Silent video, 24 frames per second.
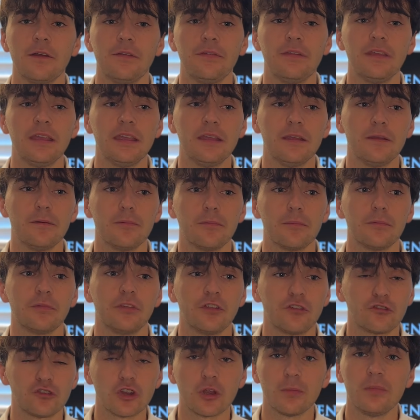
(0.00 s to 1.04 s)
the
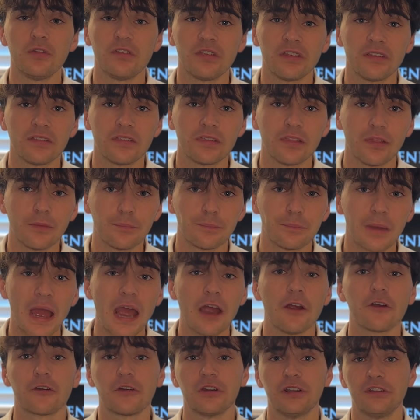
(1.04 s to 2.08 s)
distributing to the
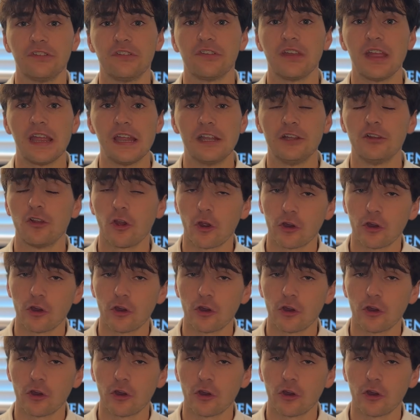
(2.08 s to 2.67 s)
power grid stage,